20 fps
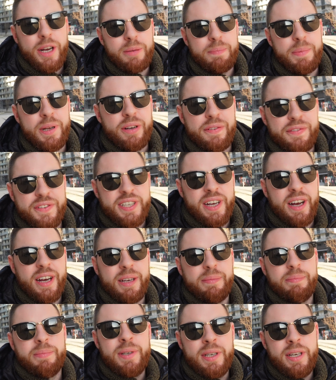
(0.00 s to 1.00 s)
a bit of
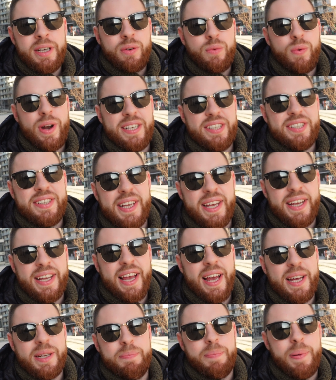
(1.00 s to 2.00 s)
time resting
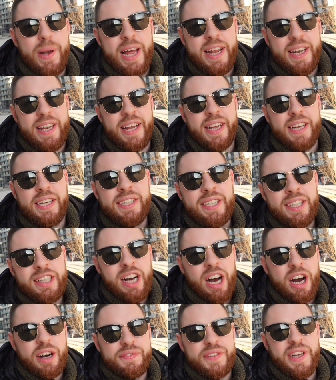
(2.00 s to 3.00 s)
and planning
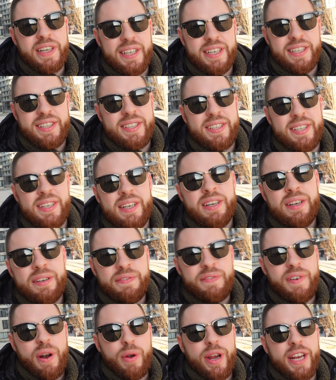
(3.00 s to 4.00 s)
after this
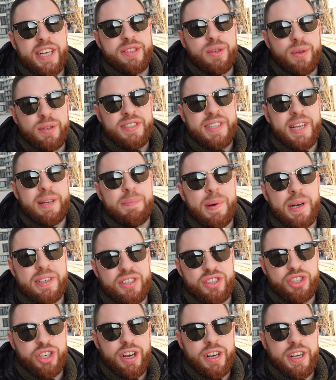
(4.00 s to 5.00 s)
very exhausting
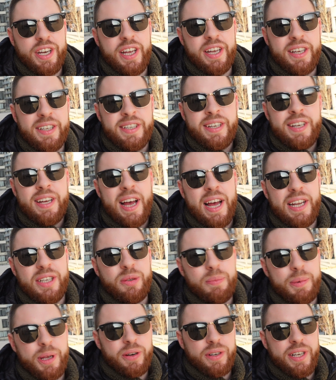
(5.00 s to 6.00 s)
bus journey. And
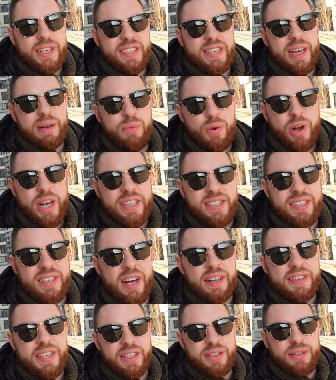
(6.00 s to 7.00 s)
to be honest, I'm really
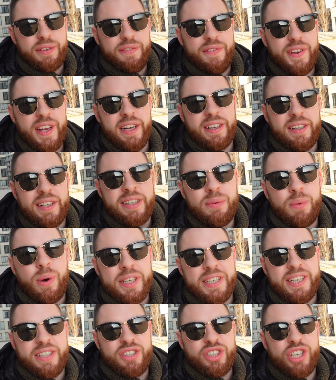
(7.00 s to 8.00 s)
starting to feel
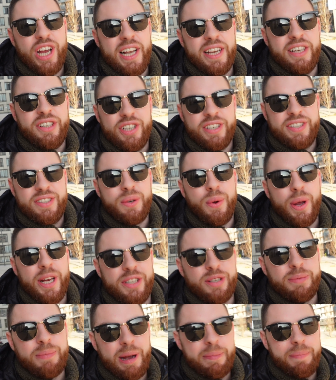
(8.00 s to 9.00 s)
what this challenge is doing
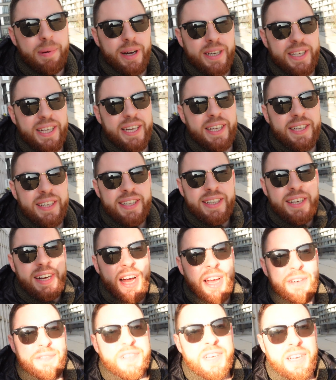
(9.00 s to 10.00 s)
to my body.
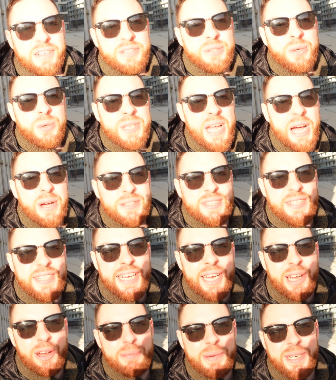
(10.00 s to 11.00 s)
I've done 2,000
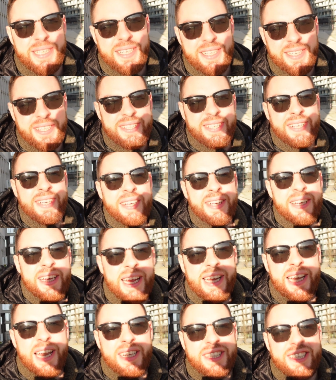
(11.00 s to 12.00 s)
kilometers
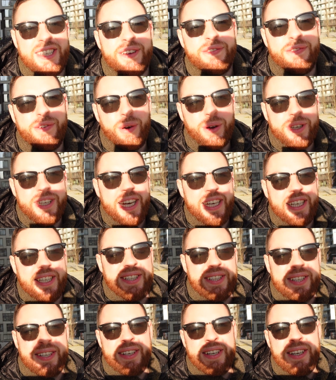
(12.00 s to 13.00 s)
in less than 4
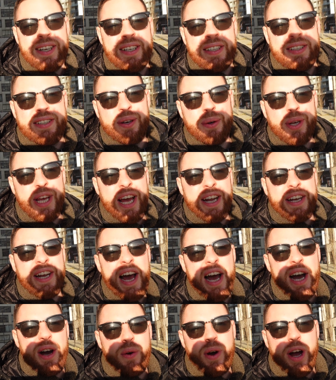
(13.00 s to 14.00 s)
days. So yeah,
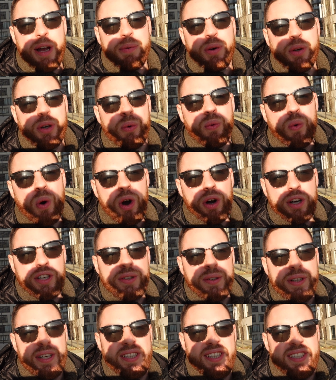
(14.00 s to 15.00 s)
now I'm gonna walk
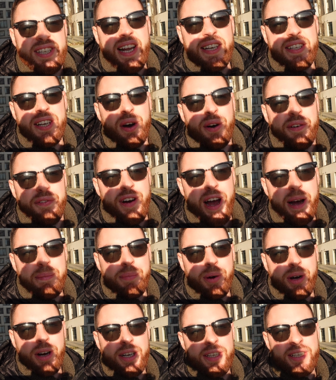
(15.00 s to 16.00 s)
to the center of
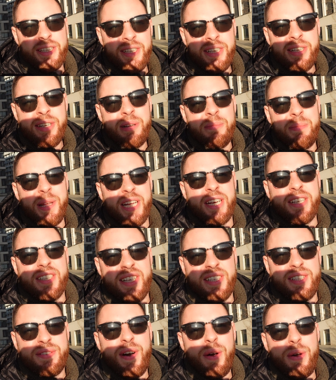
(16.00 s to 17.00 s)
Hamburg because
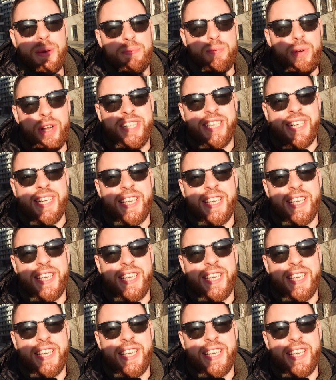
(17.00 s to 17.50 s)
it's very pretty